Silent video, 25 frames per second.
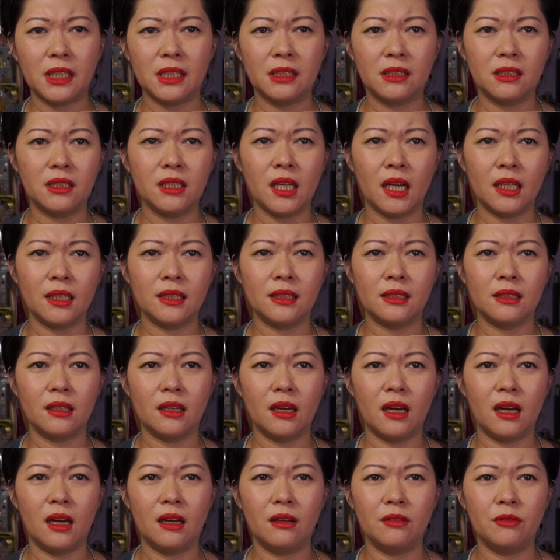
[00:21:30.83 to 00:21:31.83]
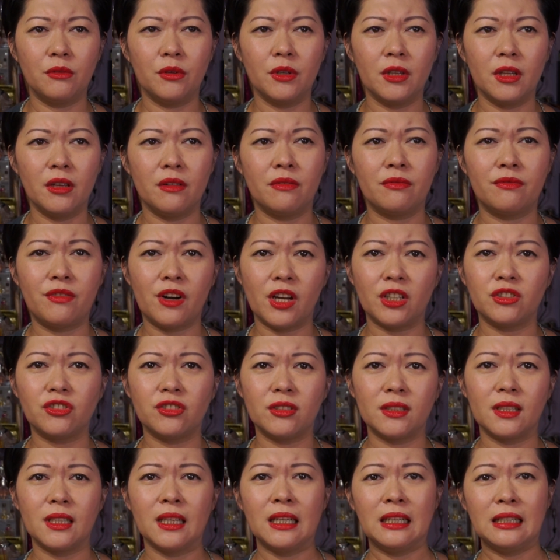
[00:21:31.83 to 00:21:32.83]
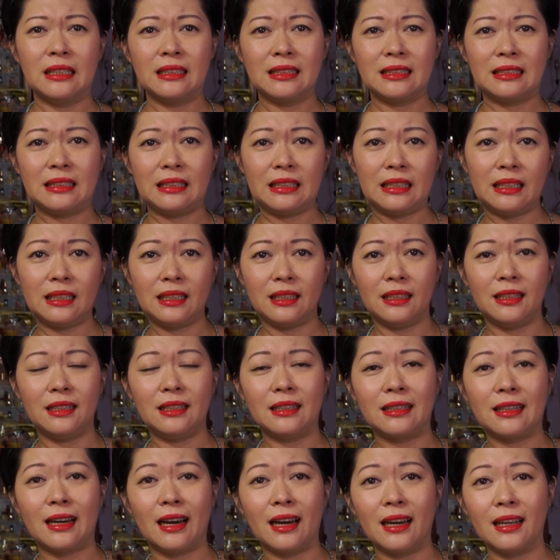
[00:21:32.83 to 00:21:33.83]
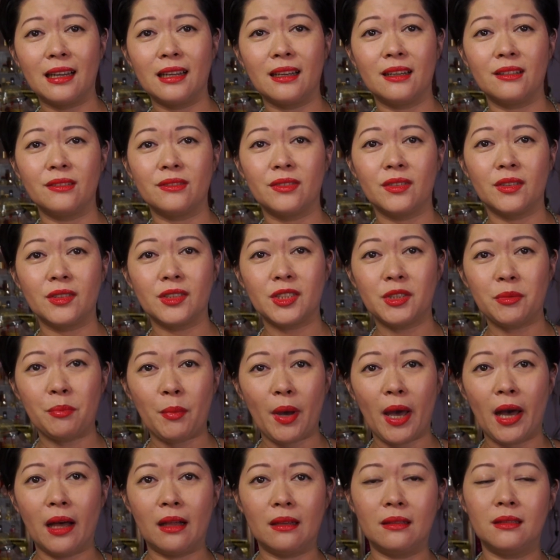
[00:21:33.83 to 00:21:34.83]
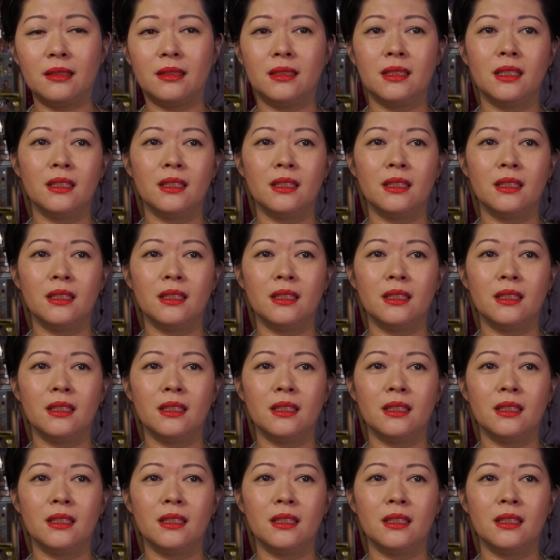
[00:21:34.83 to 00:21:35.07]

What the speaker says: It's not really fresh tea kind of smell.